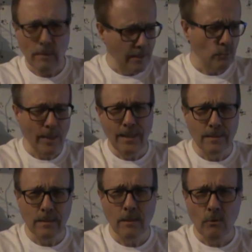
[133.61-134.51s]
That's right,
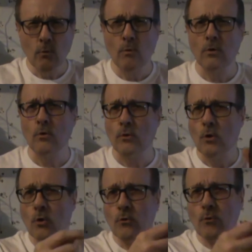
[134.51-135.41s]
the world,
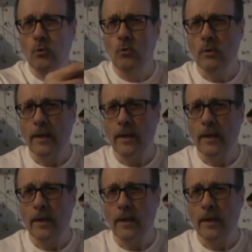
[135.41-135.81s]
through